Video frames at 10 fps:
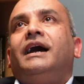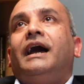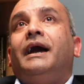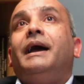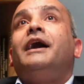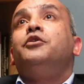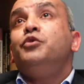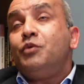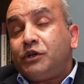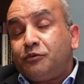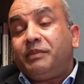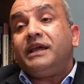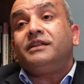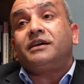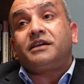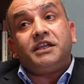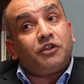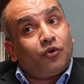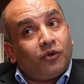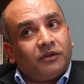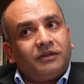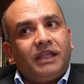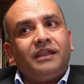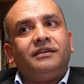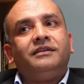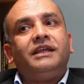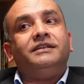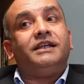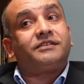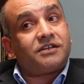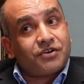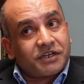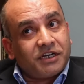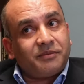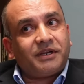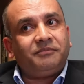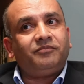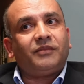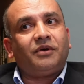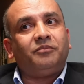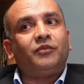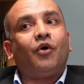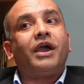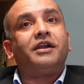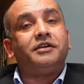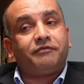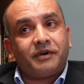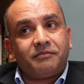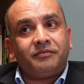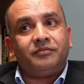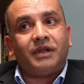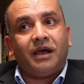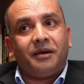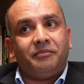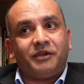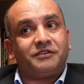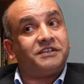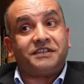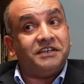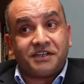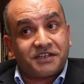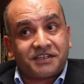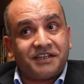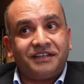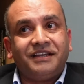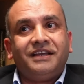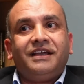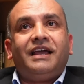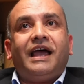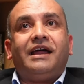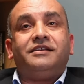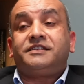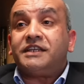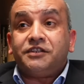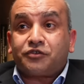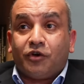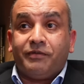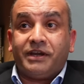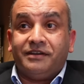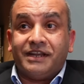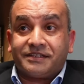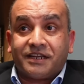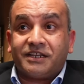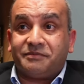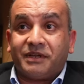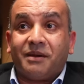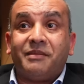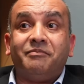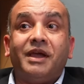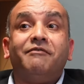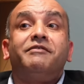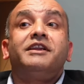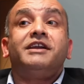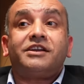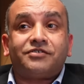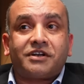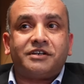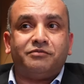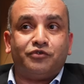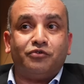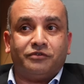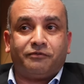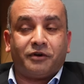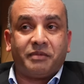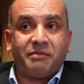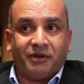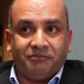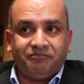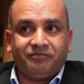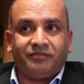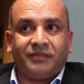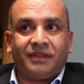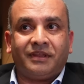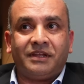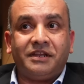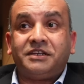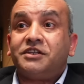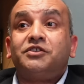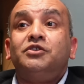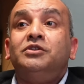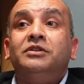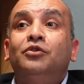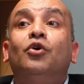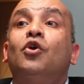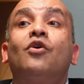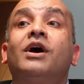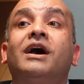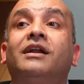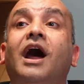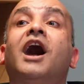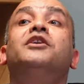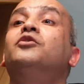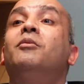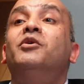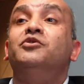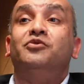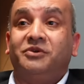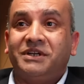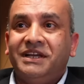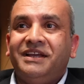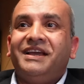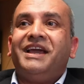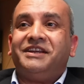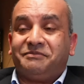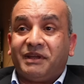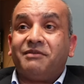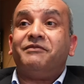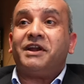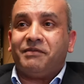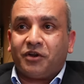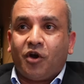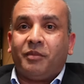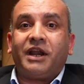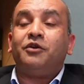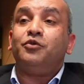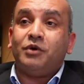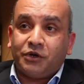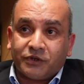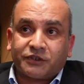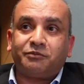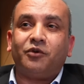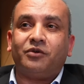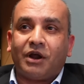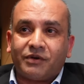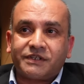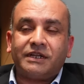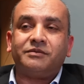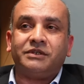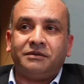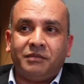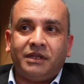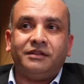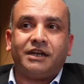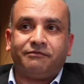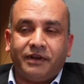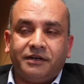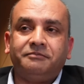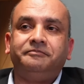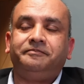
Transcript: Uh, and we want to play the key role in, in nasal drug delivery, mm-hmm. where different, uh, because it's interesting. And since COVID, nasal has become a very attractive route for people. Mm-hmm. Mm, it is no longer uncommon route. Yeah. It's become very, very common, and we want to explore ourselves in, in that field.